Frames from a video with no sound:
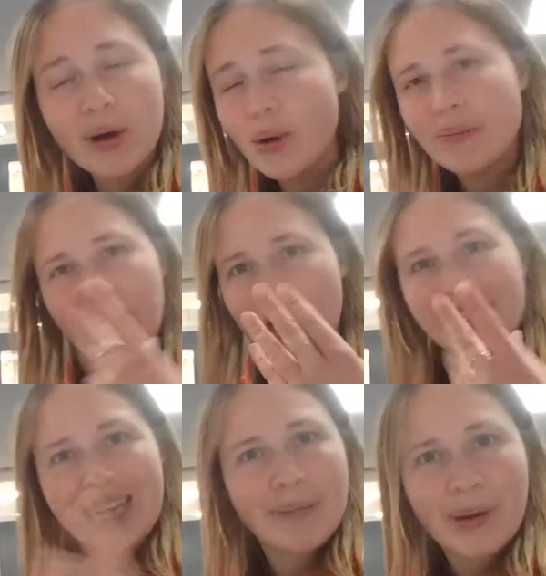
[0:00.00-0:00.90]
Oh, I
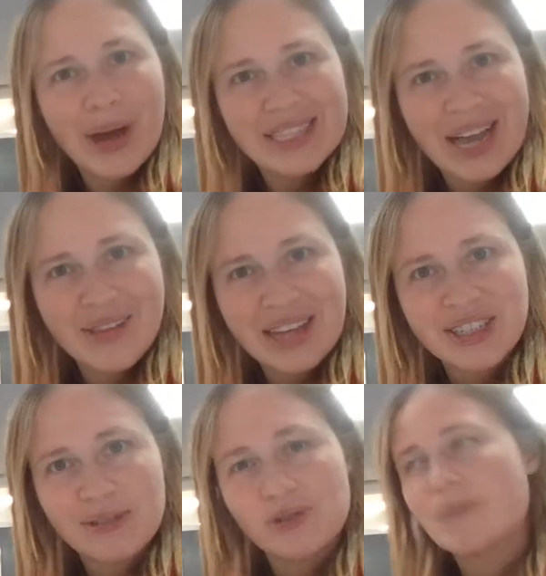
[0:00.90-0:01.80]
couldn't get my words out then,
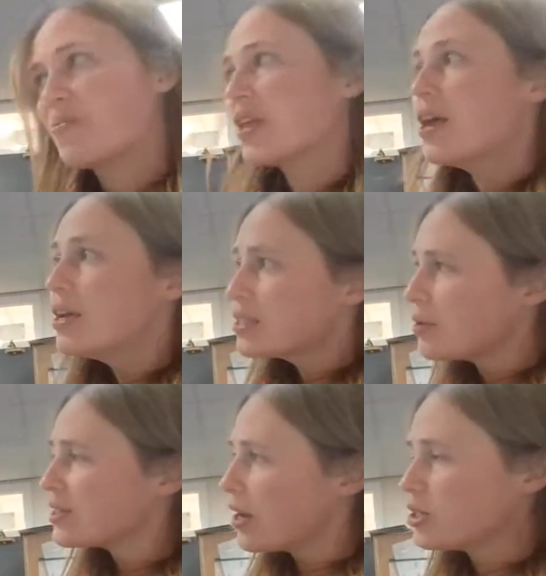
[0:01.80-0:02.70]
children. So
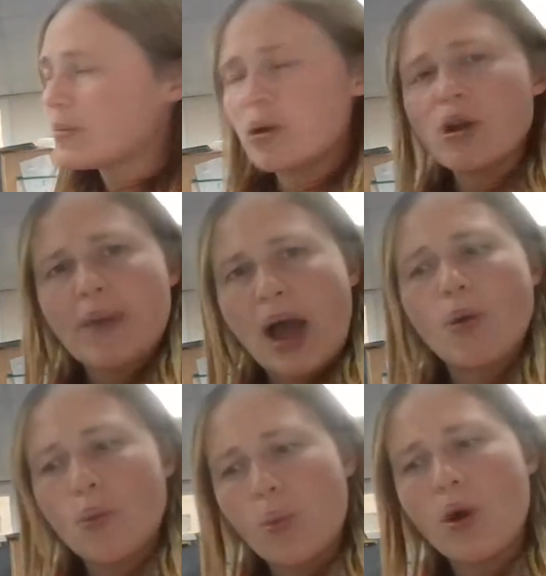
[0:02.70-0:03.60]
it's going to be all
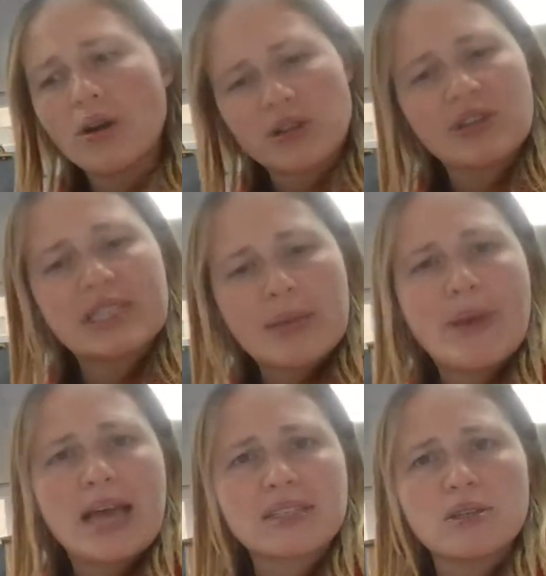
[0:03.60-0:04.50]
about what grizzly
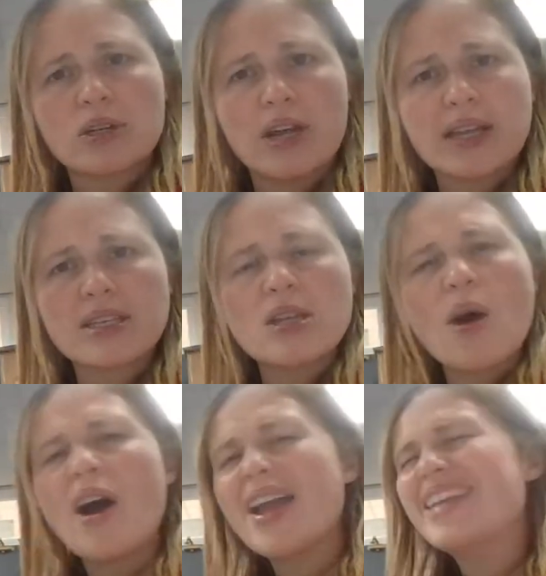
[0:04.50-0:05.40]
bears look like. So
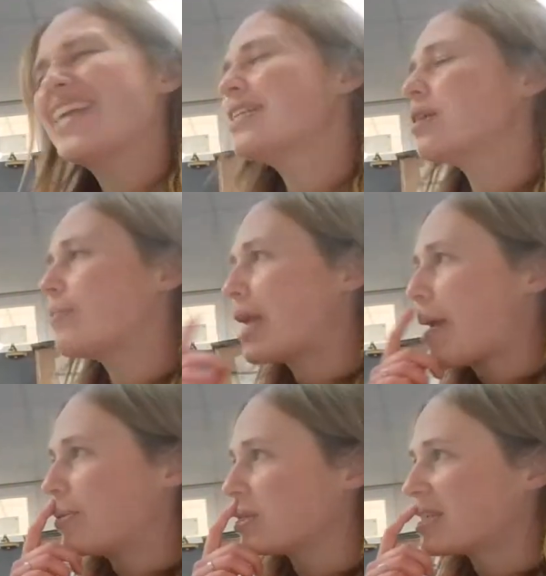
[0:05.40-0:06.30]
I need to be
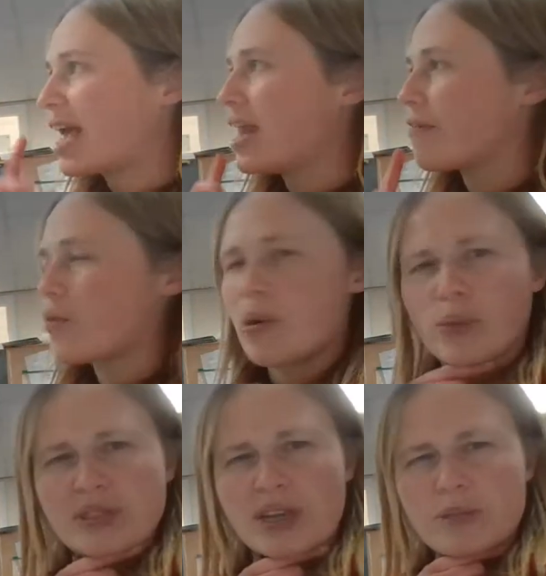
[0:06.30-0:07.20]
able to tell everyone
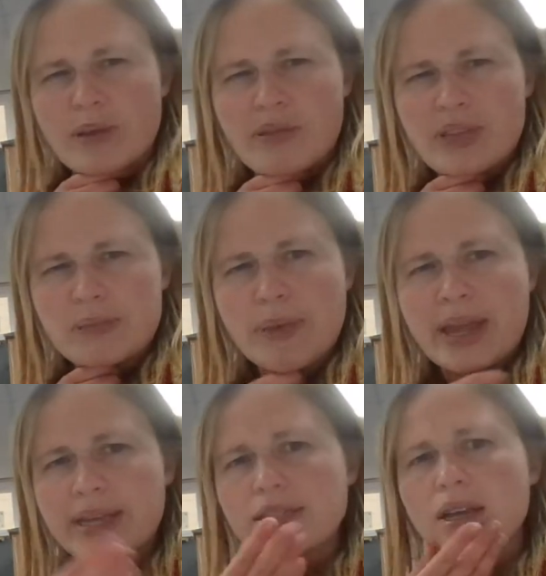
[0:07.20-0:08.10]
what's going to be on this
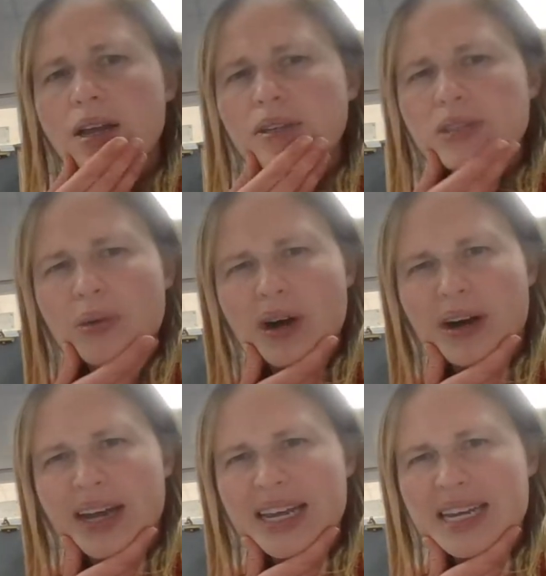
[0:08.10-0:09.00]
page. So
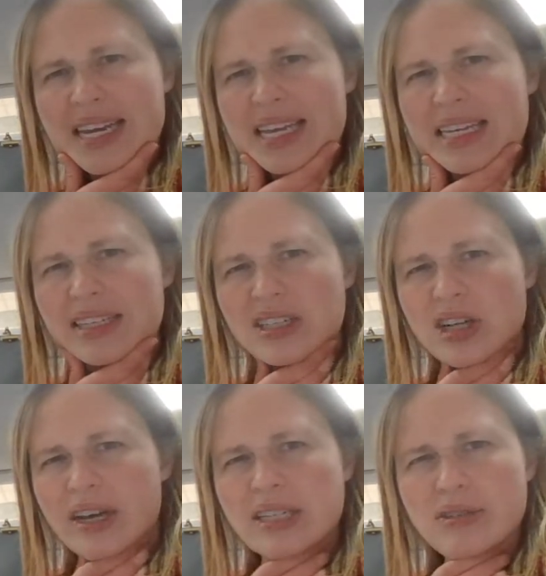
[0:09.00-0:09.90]
I need a
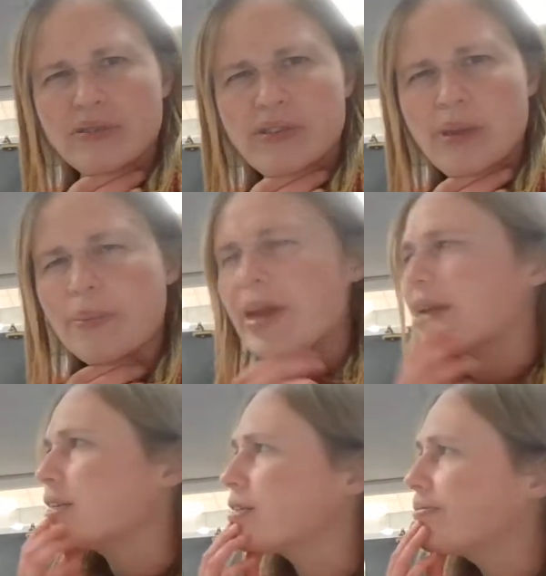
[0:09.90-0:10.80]
title for the
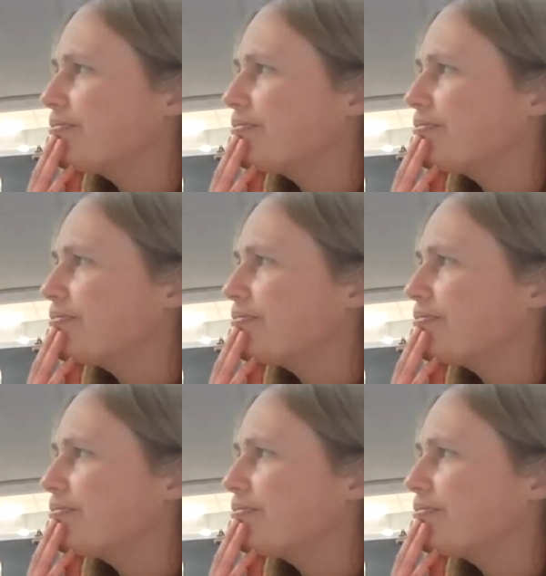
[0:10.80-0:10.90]
page.